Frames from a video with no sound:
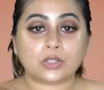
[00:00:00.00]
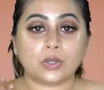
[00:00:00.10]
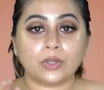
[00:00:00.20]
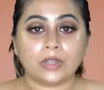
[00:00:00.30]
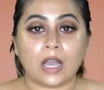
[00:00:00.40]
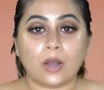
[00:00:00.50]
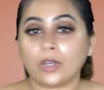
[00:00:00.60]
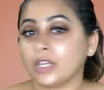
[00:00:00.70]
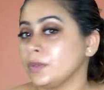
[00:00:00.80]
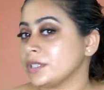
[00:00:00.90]
So
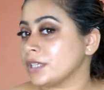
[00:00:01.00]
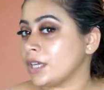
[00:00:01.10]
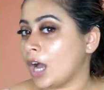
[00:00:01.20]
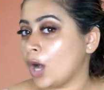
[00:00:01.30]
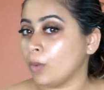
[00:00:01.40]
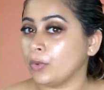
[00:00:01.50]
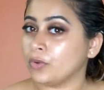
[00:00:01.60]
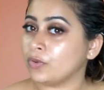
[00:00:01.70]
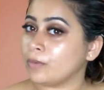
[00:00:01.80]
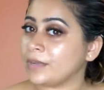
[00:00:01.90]
now can you see how
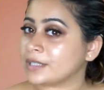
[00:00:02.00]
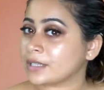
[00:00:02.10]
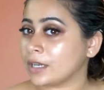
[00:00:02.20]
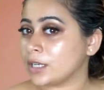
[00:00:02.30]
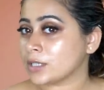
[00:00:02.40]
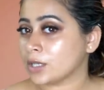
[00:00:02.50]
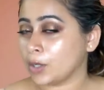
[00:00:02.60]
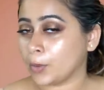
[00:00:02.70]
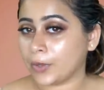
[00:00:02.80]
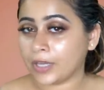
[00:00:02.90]
beautiful my skin is
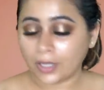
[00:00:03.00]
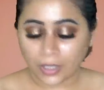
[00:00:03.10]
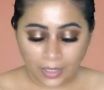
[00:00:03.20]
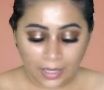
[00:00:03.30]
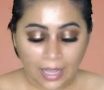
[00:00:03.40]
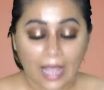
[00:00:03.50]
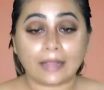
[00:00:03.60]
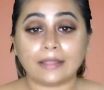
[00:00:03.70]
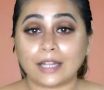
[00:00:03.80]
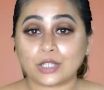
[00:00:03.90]
glowing?
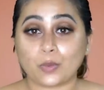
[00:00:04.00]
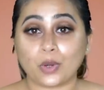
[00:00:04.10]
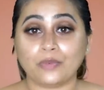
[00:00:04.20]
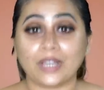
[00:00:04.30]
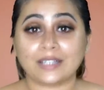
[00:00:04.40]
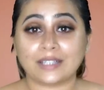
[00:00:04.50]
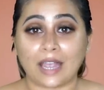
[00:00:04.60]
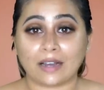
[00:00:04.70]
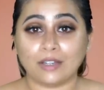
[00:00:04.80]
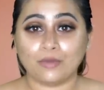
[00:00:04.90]
And that's what we
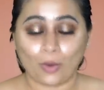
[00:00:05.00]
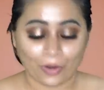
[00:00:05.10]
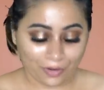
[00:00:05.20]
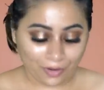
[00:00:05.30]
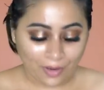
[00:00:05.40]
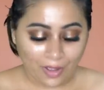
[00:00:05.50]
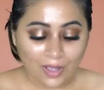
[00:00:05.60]
exactly want.